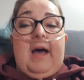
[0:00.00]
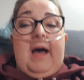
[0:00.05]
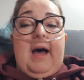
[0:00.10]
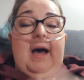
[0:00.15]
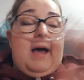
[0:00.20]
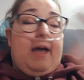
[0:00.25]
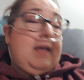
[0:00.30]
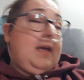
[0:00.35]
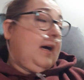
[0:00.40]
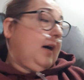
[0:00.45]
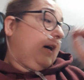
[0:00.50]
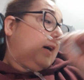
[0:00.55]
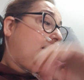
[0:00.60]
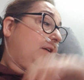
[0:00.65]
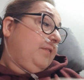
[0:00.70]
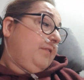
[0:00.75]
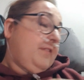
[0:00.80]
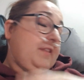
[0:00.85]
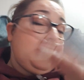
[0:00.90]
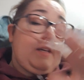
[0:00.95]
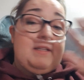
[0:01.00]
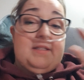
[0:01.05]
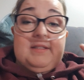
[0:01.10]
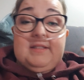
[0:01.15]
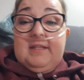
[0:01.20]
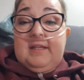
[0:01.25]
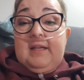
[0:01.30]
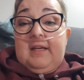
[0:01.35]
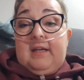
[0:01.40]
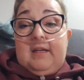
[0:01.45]
I have
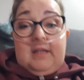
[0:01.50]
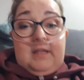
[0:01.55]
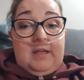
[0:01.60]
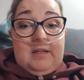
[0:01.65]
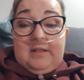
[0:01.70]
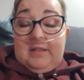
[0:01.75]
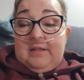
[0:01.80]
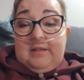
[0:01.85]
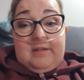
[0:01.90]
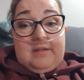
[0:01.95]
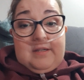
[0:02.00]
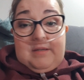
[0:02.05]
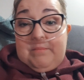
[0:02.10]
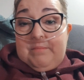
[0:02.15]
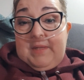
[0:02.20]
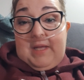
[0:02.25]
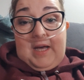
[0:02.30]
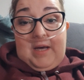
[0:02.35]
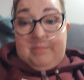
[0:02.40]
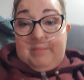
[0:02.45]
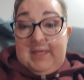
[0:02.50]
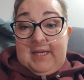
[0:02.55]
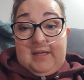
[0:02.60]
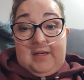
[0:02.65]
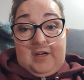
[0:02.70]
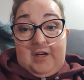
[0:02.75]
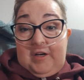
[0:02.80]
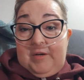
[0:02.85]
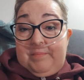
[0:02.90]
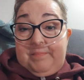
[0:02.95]
this healing cream that I
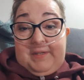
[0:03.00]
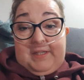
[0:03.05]
make up.